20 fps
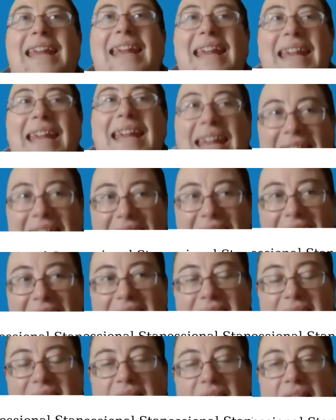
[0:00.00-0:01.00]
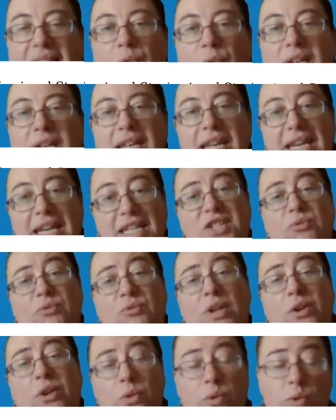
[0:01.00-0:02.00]
It is. They would need
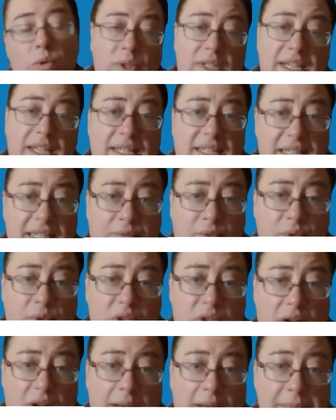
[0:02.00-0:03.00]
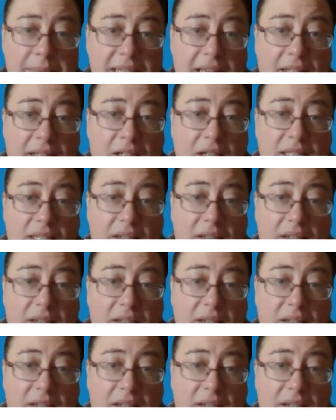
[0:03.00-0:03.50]
to record it several times then,